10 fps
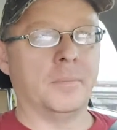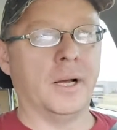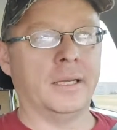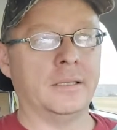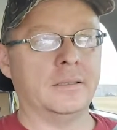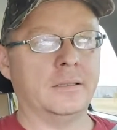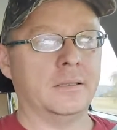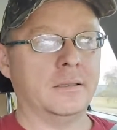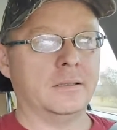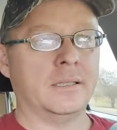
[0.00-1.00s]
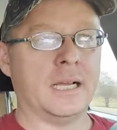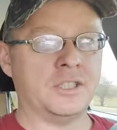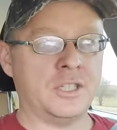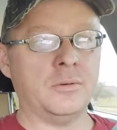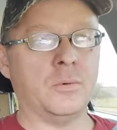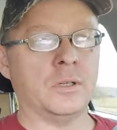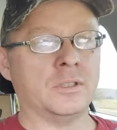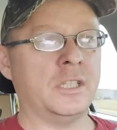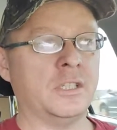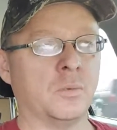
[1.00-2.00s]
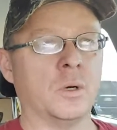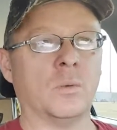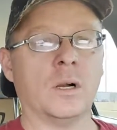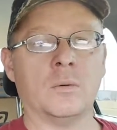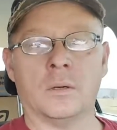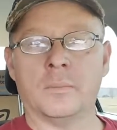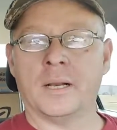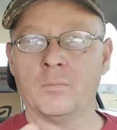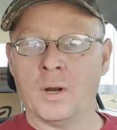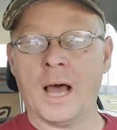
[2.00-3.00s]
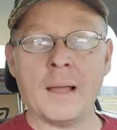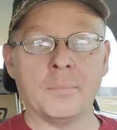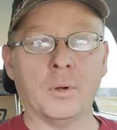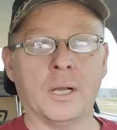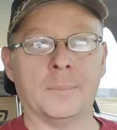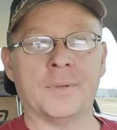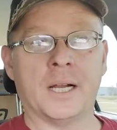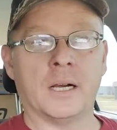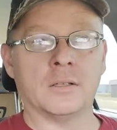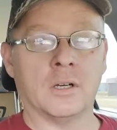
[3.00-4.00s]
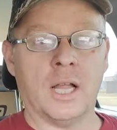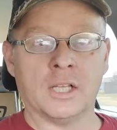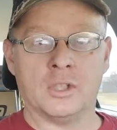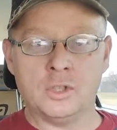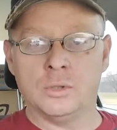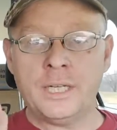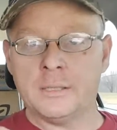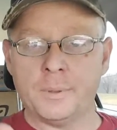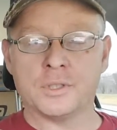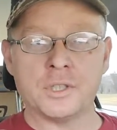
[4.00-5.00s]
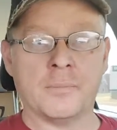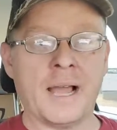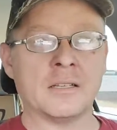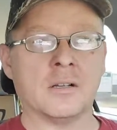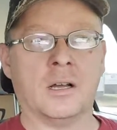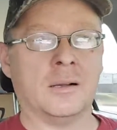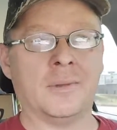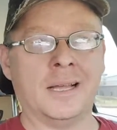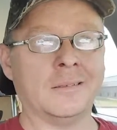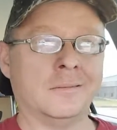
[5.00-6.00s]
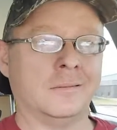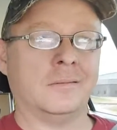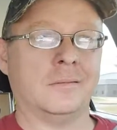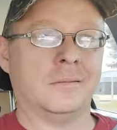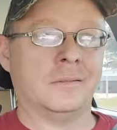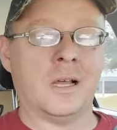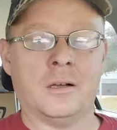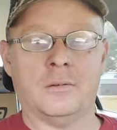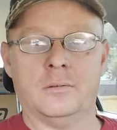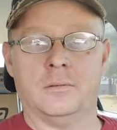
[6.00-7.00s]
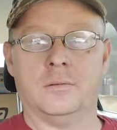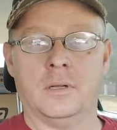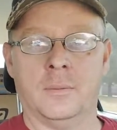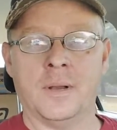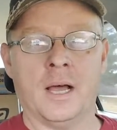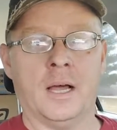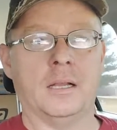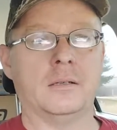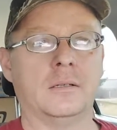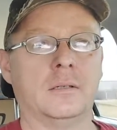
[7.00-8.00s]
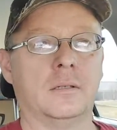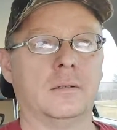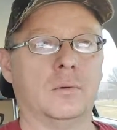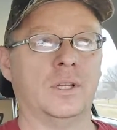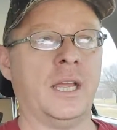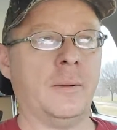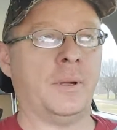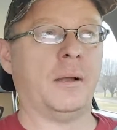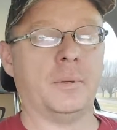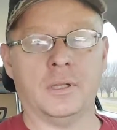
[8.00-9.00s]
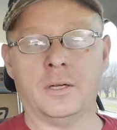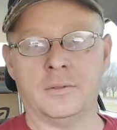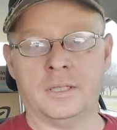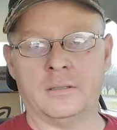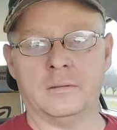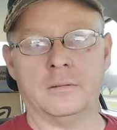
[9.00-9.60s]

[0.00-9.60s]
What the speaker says: But yeah, she just wouldn't wear one. But when I pull up there, they're like, you need to put your mask on. I'm like, no, I'm not. Well, you can't pick up a load then.